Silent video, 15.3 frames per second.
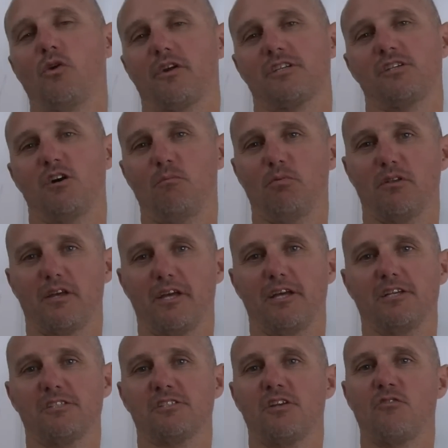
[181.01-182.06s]
more example
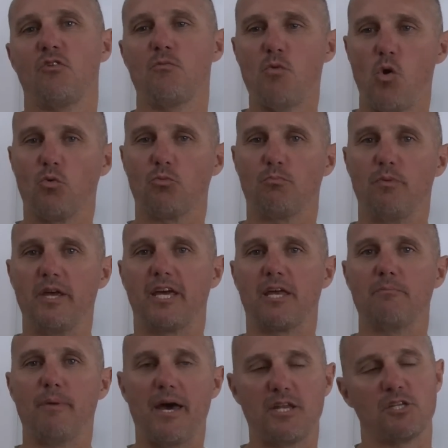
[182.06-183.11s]
is remote
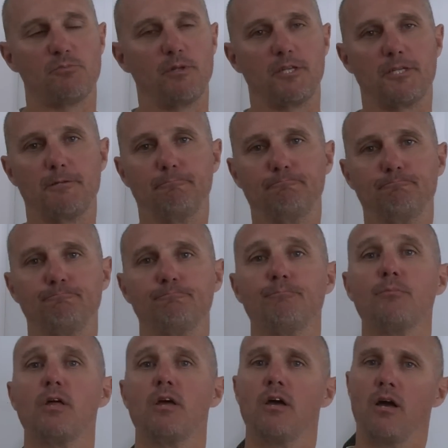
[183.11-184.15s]
beacon management.
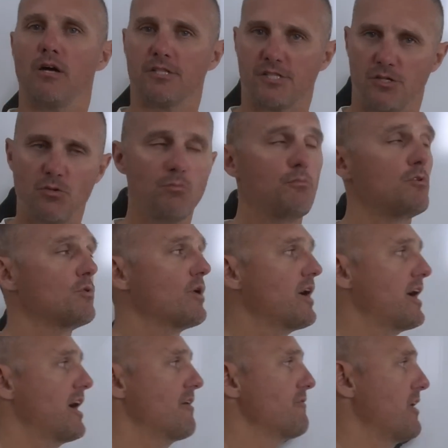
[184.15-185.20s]
Assume you
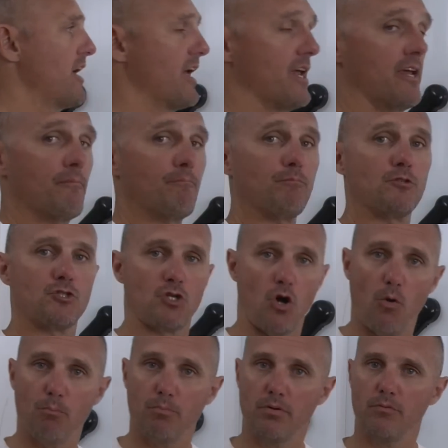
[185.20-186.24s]
have a
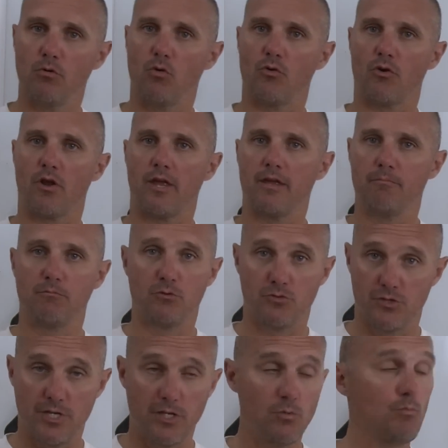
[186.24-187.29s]
shop or a
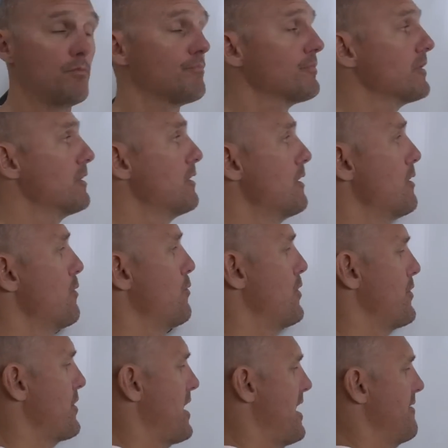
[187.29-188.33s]
museum
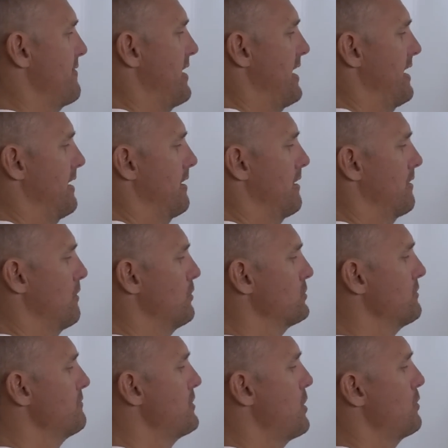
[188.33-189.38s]
where you have a
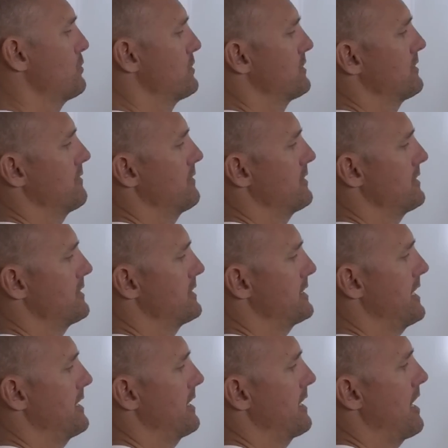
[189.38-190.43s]
lot of nodes
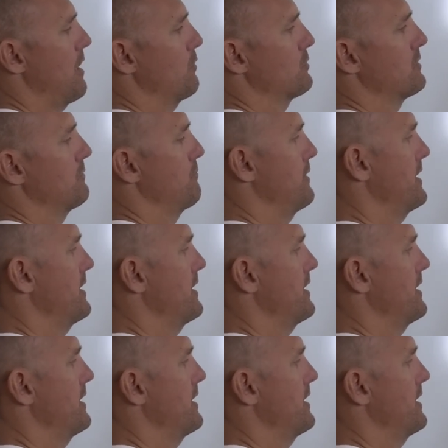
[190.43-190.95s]
sending out